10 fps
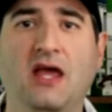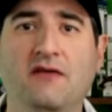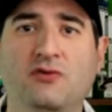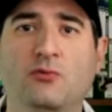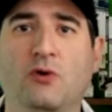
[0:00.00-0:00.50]

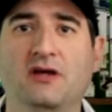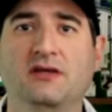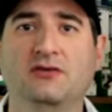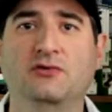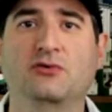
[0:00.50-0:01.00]
every one of
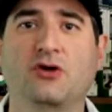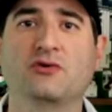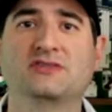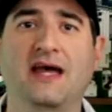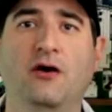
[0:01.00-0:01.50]
you
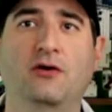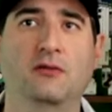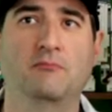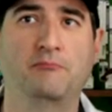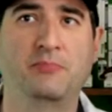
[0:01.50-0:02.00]
goes out
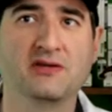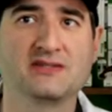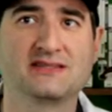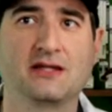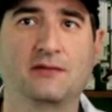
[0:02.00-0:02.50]
and
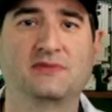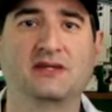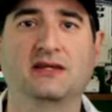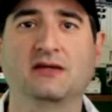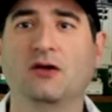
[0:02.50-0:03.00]
builds
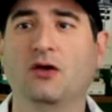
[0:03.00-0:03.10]
something